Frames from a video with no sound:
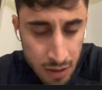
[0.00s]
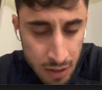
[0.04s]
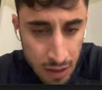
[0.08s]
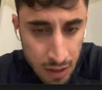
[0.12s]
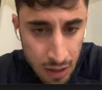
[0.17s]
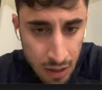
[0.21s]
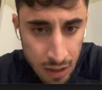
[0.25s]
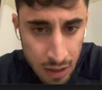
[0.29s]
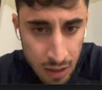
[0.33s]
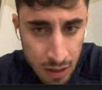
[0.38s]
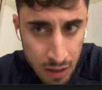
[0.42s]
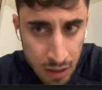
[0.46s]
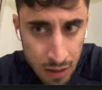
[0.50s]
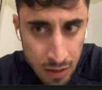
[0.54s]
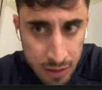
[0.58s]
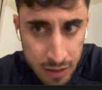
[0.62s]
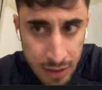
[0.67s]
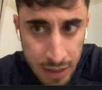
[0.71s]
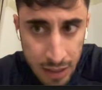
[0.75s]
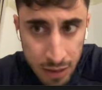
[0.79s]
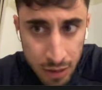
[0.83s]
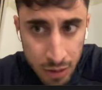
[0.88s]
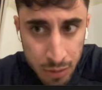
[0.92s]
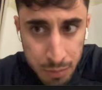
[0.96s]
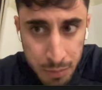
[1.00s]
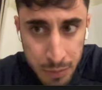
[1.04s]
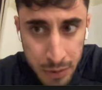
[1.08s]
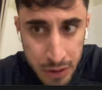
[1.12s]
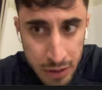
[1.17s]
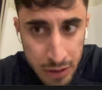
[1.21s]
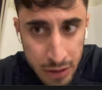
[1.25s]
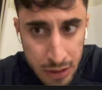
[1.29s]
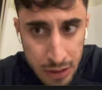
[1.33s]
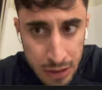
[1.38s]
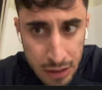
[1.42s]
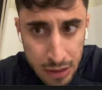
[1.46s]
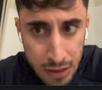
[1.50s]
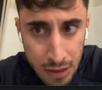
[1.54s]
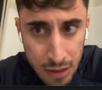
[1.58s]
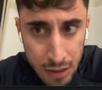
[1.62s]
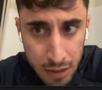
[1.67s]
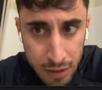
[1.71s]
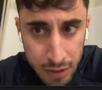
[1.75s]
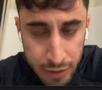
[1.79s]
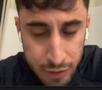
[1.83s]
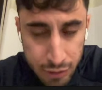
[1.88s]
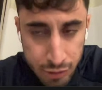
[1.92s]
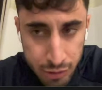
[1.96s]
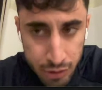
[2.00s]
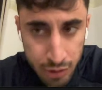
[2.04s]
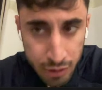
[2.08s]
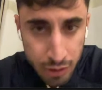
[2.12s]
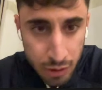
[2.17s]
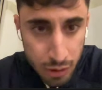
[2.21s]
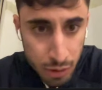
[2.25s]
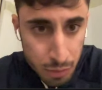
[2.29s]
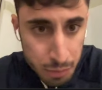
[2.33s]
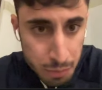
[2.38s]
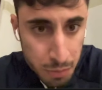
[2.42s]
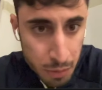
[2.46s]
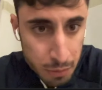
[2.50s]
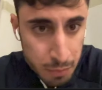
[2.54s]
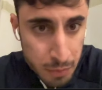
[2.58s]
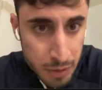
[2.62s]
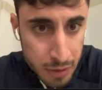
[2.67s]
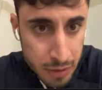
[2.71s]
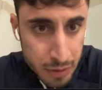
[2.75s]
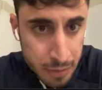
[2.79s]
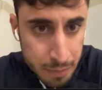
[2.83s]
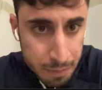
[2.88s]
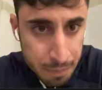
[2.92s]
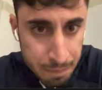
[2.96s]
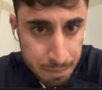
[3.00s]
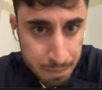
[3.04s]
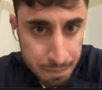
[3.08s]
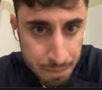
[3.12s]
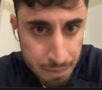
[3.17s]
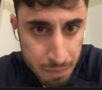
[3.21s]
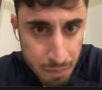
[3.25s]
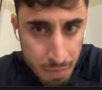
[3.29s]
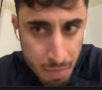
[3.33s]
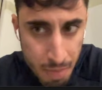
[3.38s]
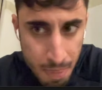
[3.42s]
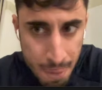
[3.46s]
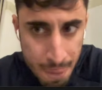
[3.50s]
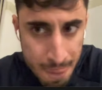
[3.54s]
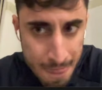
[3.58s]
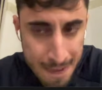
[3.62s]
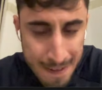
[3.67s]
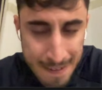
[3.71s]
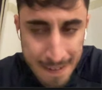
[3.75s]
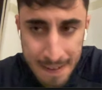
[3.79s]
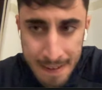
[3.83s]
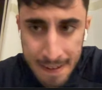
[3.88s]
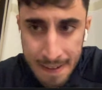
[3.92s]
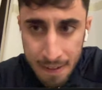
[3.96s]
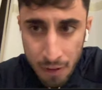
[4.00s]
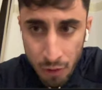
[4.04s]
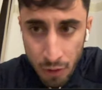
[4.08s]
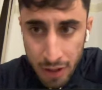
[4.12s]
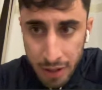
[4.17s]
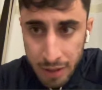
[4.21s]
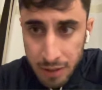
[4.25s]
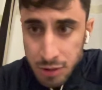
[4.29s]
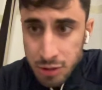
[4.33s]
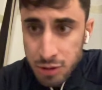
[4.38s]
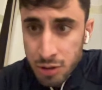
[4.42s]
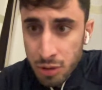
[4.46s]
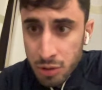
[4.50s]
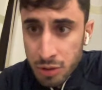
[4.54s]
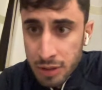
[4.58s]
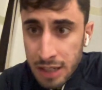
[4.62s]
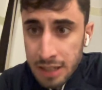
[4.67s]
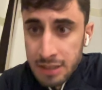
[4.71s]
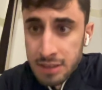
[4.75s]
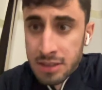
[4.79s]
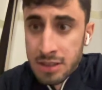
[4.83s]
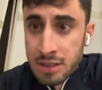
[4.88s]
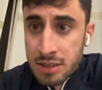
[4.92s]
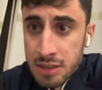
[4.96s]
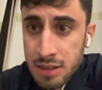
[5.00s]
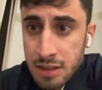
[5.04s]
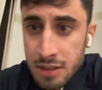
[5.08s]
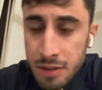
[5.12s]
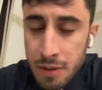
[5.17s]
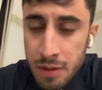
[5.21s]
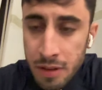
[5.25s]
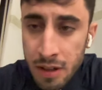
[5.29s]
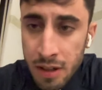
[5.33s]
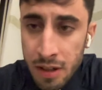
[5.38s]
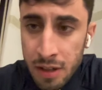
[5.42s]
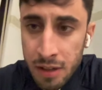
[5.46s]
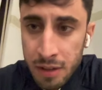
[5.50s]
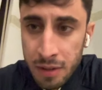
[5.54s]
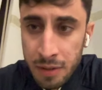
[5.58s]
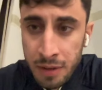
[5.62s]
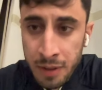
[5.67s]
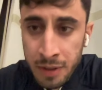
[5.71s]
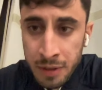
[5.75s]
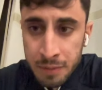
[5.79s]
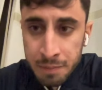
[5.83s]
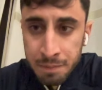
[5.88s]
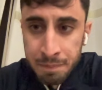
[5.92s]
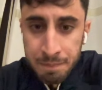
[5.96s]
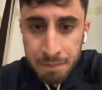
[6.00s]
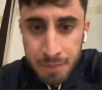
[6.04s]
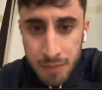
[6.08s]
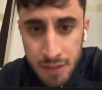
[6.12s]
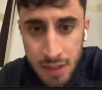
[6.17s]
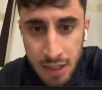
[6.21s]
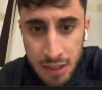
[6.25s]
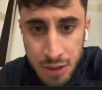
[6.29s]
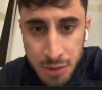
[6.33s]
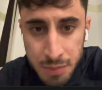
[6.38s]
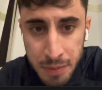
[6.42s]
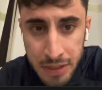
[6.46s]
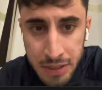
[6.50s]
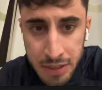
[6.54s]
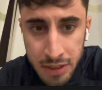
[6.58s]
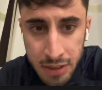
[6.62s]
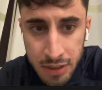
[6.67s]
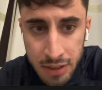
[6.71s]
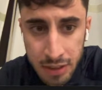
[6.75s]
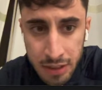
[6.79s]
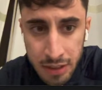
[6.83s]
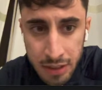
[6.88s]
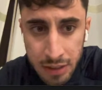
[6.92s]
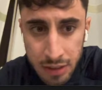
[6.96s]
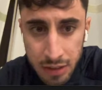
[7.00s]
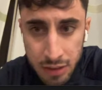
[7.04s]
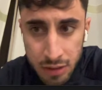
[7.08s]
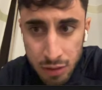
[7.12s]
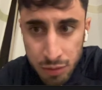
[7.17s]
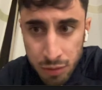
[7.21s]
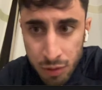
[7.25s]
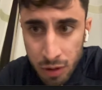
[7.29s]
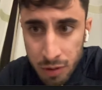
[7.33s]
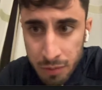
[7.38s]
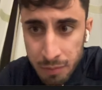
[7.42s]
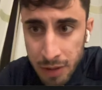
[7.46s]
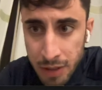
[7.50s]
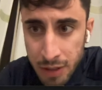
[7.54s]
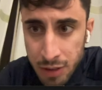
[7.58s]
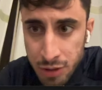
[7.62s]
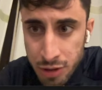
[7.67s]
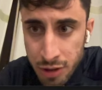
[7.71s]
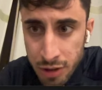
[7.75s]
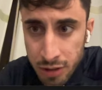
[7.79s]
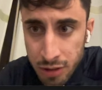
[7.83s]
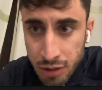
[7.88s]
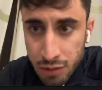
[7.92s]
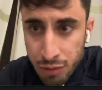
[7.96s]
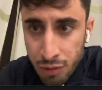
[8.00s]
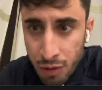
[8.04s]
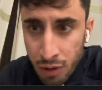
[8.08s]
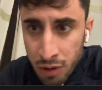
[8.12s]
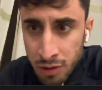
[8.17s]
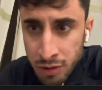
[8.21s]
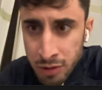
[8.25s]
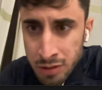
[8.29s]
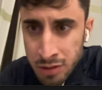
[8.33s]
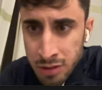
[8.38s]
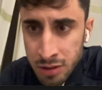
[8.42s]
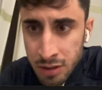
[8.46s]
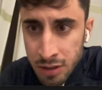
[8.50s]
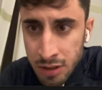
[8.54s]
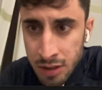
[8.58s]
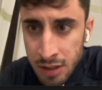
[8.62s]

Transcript: It cannot be external or public. Okay, so that's that's basically the vault manager and the vault.